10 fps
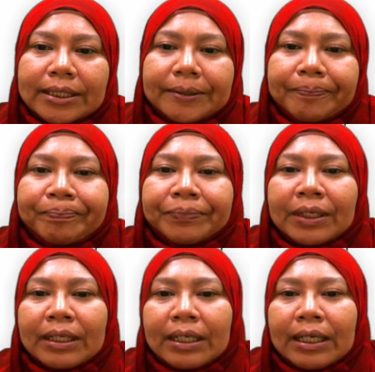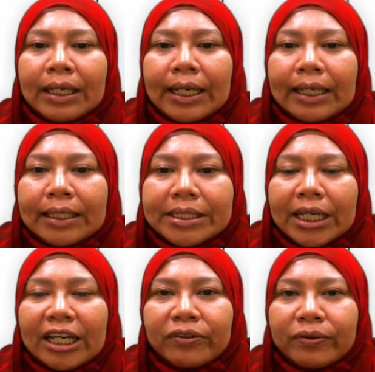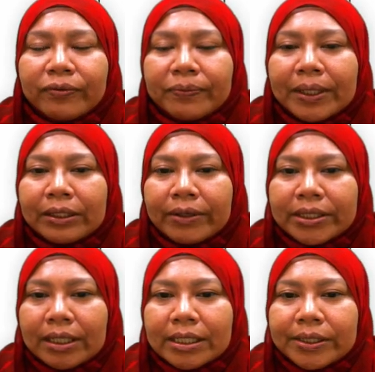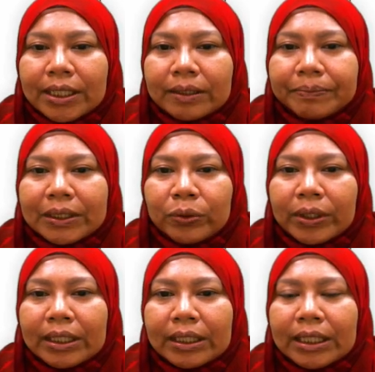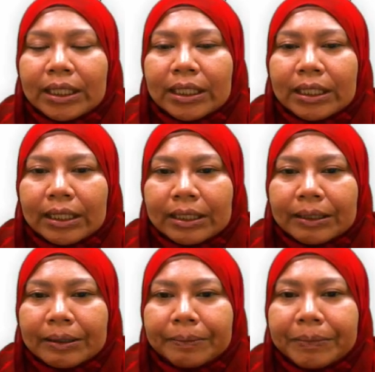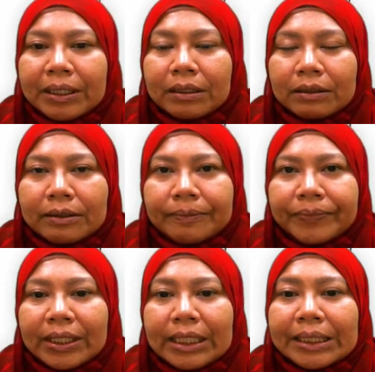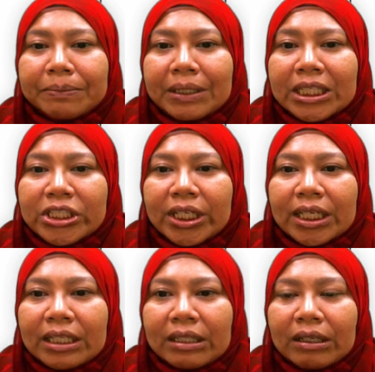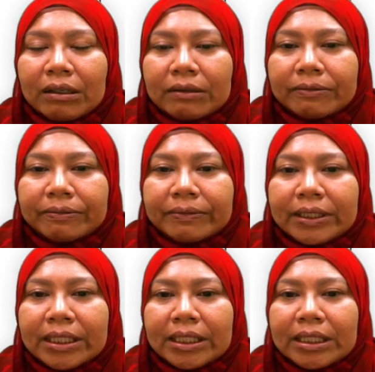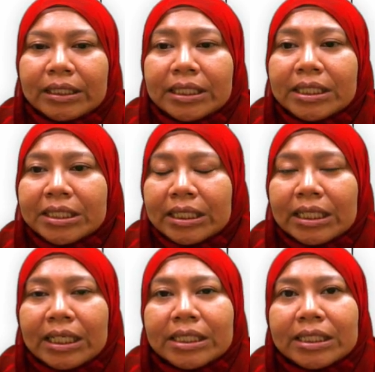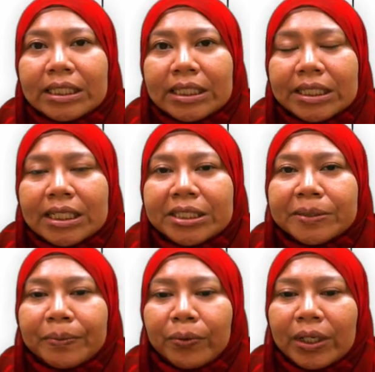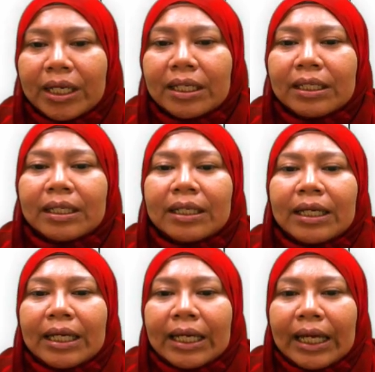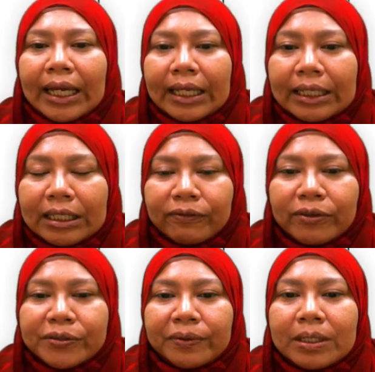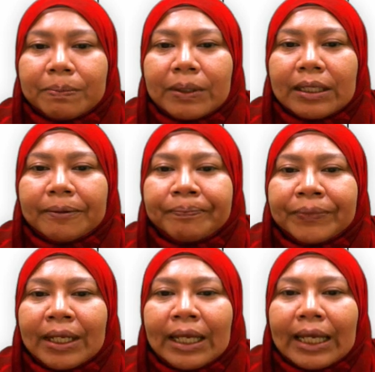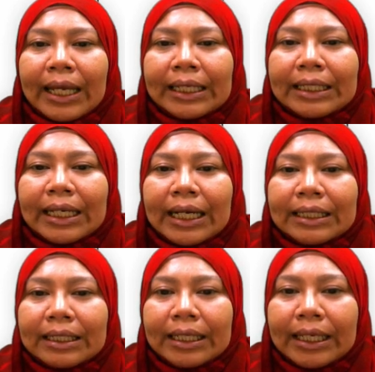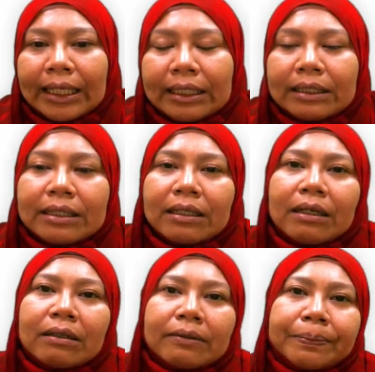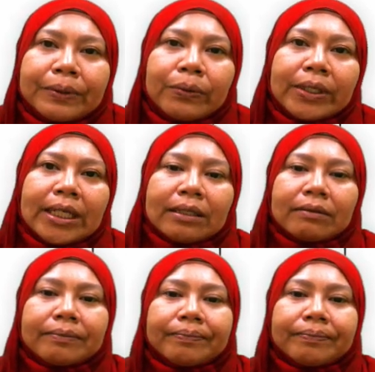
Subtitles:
yeah. And there's a hydrophobic interaction as well between the the intermediate chain of this is in this case is procaine, and the phospholipid, and the other end of procaine